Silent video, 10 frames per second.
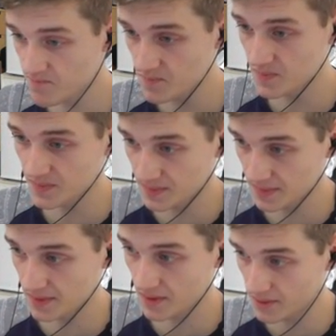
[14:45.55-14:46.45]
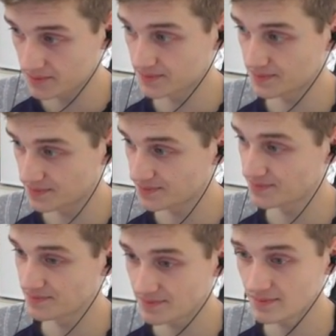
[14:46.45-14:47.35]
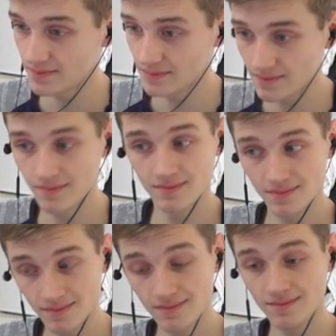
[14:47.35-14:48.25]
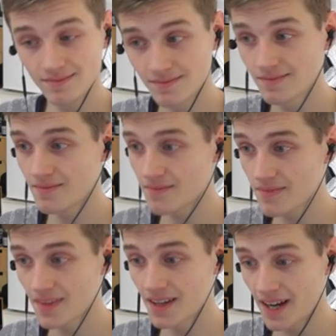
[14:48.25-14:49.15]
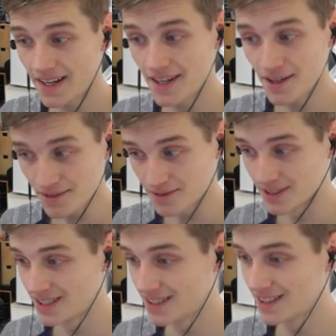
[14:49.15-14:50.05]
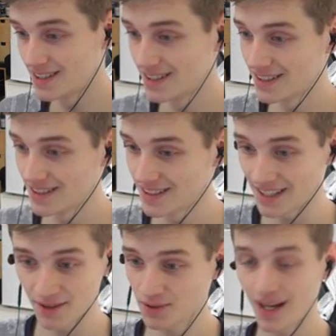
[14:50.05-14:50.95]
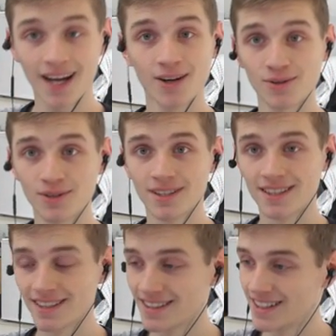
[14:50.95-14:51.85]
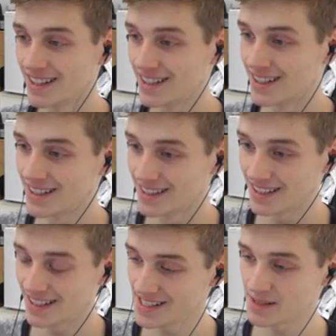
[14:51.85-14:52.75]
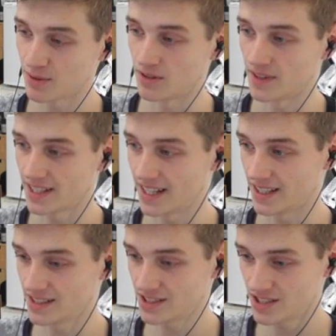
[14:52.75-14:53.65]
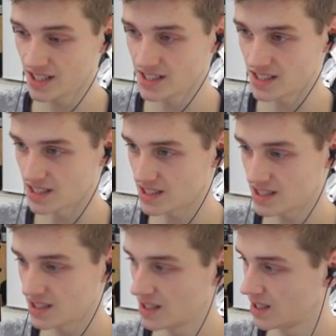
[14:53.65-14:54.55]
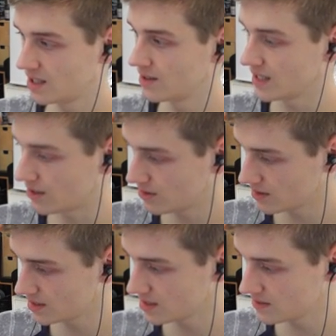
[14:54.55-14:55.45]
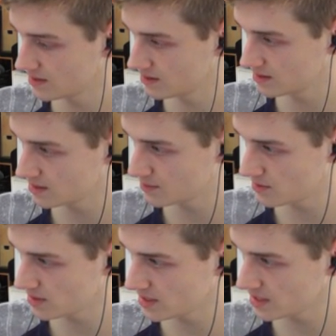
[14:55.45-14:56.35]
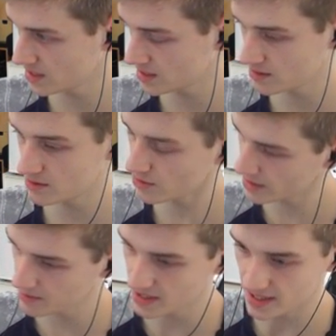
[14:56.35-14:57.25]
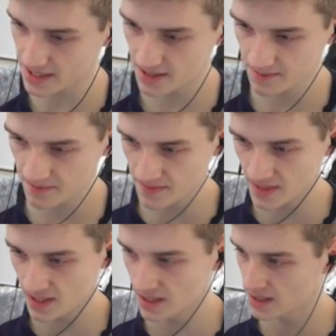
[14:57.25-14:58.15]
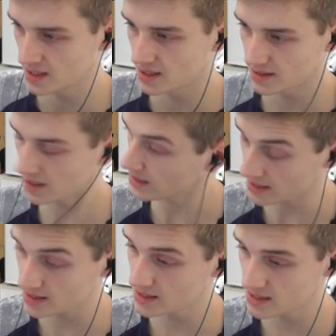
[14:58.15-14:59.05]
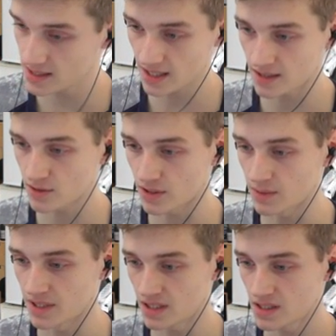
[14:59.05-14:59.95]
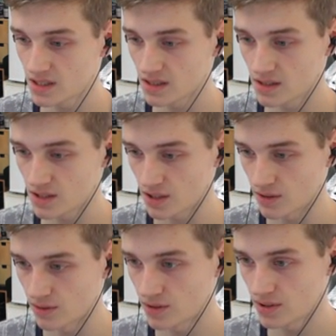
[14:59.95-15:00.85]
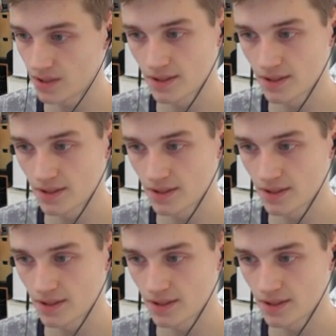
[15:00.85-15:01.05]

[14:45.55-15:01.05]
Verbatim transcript: -hmm. is mm-hmm. an outstanding performance. You beat all the favorites. I know. I don't know it's how. It is a perfect day. Jesus. How long is this video at this point? It's 20 minutes. I, did say 20 minutes, so